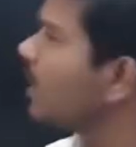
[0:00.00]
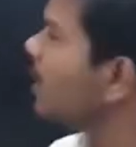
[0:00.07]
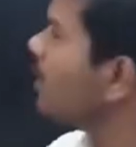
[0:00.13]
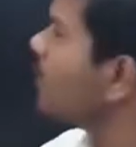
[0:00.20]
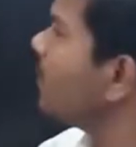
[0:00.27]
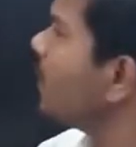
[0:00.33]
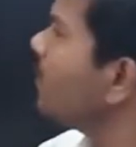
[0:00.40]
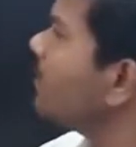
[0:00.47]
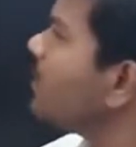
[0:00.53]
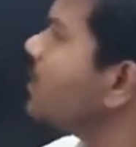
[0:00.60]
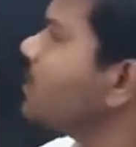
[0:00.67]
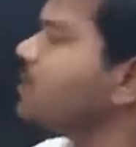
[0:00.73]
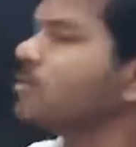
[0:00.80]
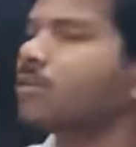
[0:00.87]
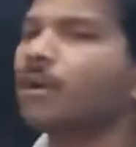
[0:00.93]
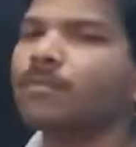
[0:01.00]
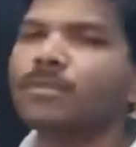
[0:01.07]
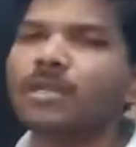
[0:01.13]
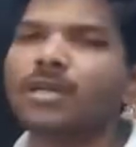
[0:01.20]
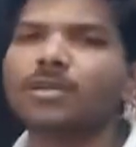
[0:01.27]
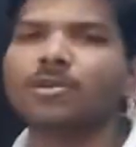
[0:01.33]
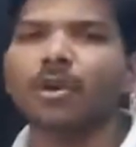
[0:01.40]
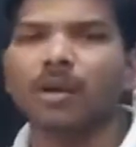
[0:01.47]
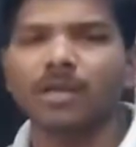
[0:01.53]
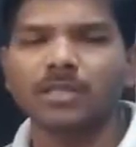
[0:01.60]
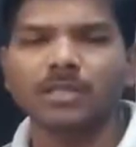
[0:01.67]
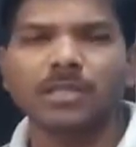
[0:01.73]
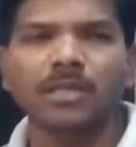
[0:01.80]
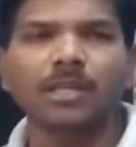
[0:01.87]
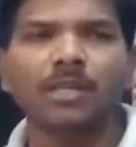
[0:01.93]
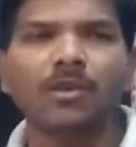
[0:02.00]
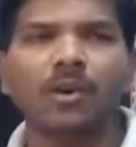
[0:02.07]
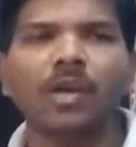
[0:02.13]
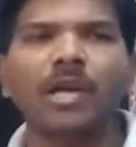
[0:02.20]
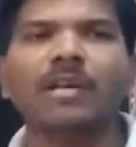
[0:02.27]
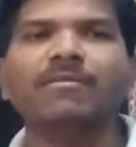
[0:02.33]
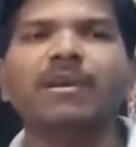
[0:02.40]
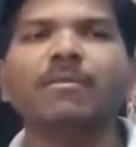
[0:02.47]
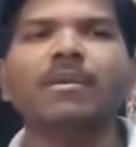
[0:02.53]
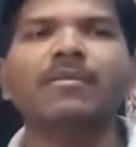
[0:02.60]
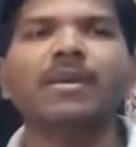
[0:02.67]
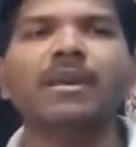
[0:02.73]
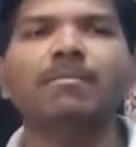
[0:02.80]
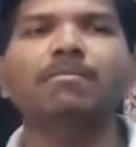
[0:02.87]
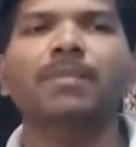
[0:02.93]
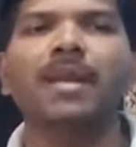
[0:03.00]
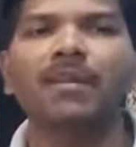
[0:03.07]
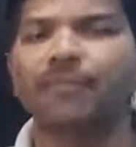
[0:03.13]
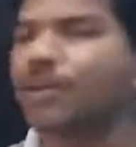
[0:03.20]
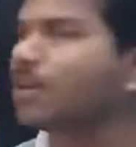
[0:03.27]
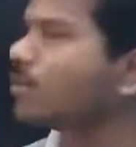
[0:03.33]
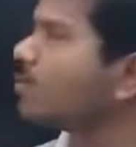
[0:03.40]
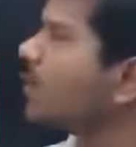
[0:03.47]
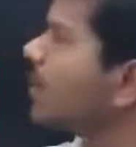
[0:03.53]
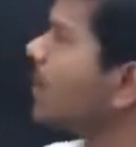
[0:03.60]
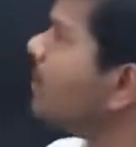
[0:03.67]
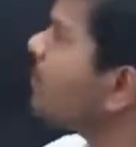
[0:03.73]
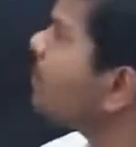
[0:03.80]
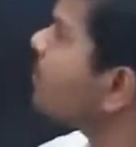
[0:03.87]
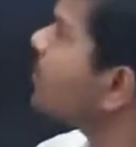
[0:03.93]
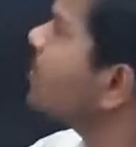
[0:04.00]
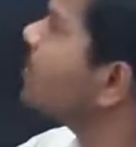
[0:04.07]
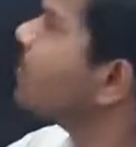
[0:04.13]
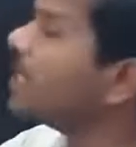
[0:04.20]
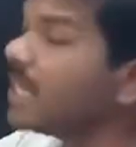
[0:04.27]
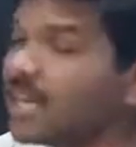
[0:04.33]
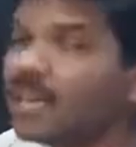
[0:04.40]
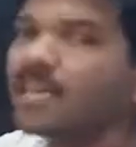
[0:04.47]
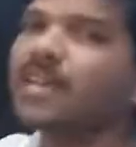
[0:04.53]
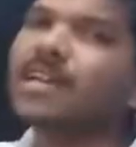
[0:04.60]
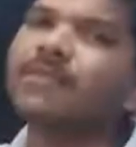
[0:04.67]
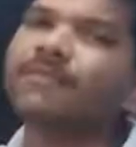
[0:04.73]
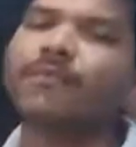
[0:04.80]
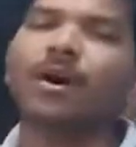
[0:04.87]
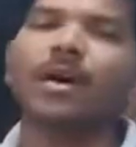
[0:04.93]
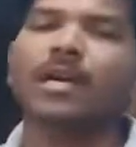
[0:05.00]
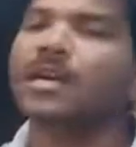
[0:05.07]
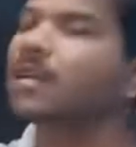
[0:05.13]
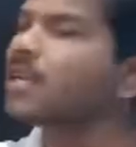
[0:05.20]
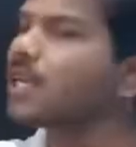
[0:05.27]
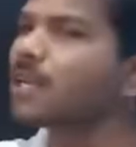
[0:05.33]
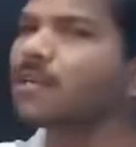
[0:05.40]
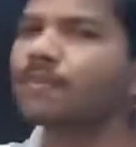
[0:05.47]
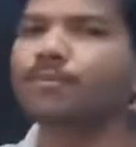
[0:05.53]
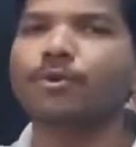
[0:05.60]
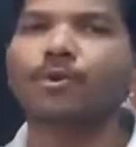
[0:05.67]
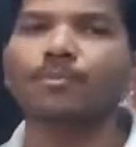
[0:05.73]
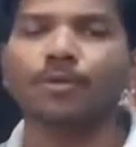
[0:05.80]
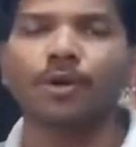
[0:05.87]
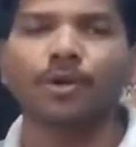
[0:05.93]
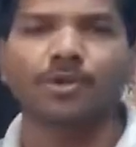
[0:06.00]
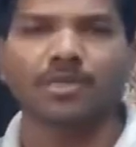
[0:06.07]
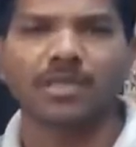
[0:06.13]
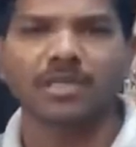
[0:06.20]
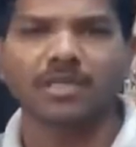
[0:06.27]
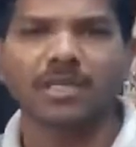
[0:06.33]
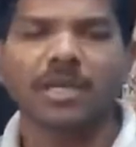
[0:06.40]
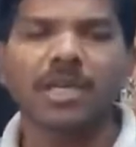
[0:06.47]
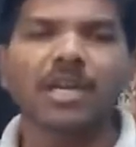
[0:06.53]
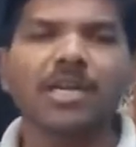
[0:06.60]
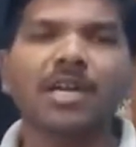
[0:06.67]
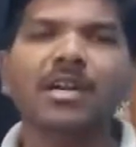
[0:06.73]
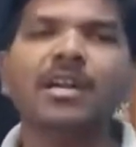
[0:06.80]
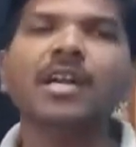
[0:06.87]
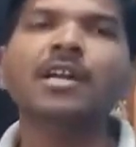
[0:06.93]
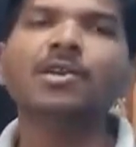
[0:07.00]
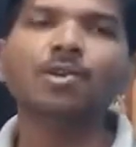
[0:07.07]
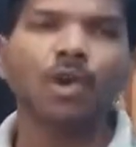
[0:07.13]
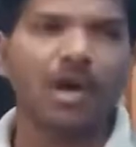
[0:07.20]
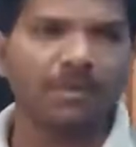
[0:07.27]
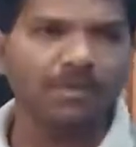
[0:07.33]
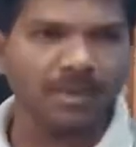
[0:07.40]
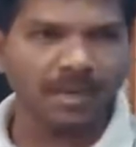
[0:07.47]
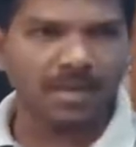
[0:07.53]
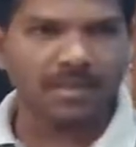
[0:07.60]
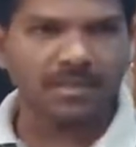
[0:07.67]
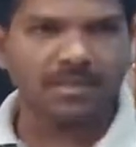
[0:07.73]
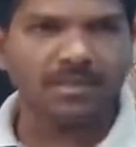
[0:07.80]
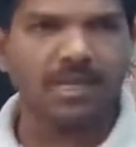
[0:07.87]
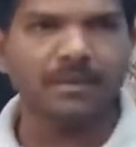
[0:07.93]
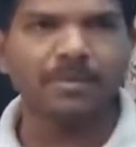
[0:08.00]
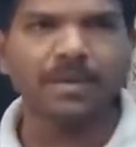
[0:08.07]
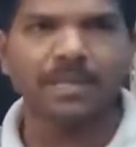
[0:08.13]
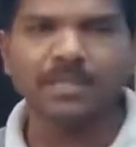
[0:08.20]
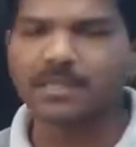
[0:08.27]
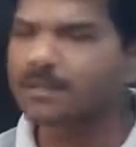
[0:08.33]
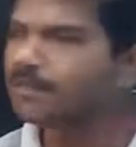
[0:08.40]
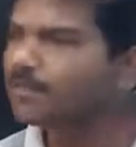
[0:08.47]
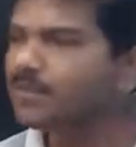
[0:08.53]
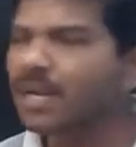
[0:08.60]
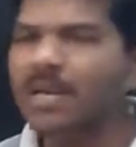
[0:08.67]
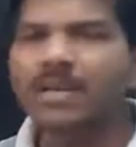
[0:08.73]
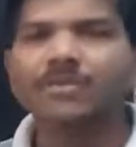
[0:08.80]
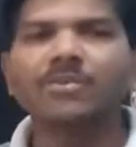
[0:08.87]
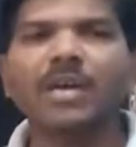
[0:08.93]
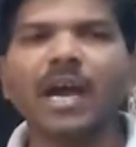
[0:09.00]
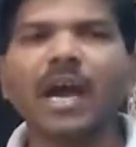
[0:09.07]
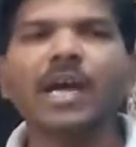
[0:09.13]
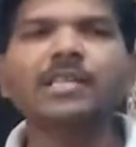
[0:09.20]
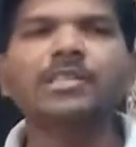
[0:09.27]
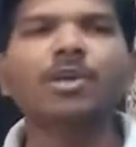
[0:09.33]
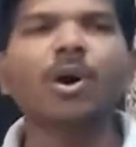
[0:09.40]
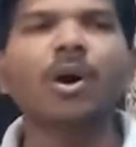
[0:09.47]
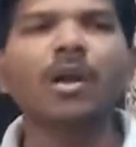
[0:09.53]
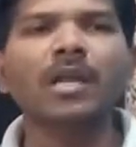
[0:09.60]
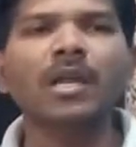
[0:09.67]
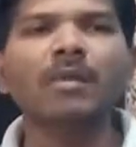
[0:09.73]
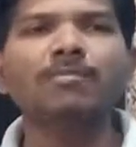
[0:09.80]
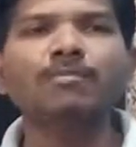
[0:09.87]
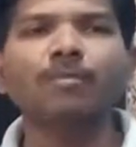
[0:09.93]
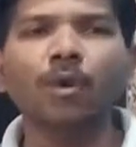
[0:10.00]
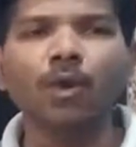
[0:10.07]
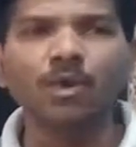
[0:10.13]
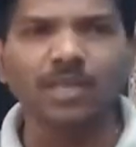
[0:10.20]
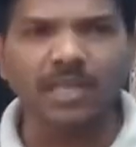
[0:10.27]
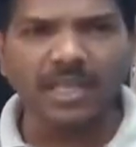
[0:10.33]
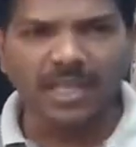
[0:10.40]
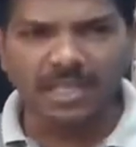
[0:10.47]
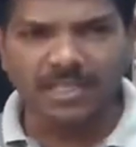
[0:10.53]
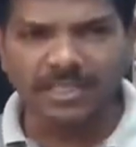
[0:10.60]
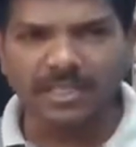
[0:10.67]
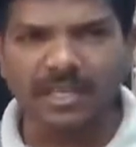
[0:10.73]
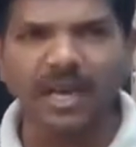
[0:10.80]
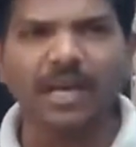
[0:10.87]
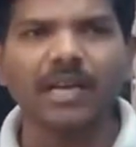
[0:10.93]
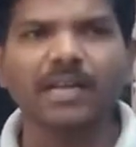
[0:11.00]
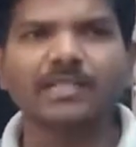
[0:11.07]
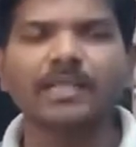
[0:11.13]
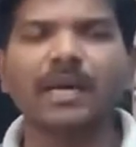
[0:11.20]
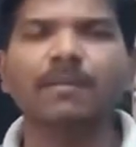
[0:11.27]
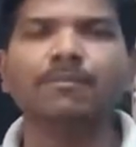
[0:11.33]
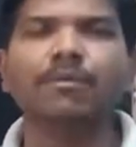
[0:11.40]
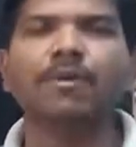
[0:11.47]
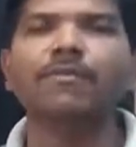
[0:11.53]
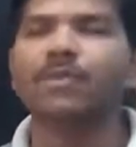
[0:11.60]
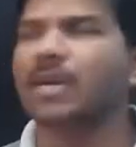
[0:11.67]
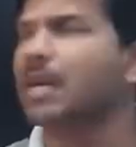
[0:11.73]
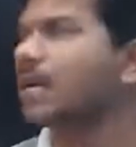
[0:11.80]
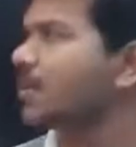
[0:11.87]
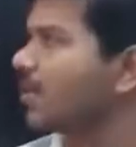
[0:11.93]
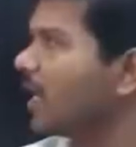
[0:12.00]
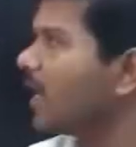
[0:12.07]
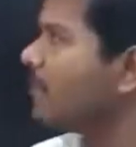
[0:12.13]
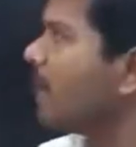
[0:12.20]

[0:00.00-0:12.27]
Whenever they stop their toys, it will be very benefit to the Indian producers, Indian toy makers. That means tax on import is an example of trade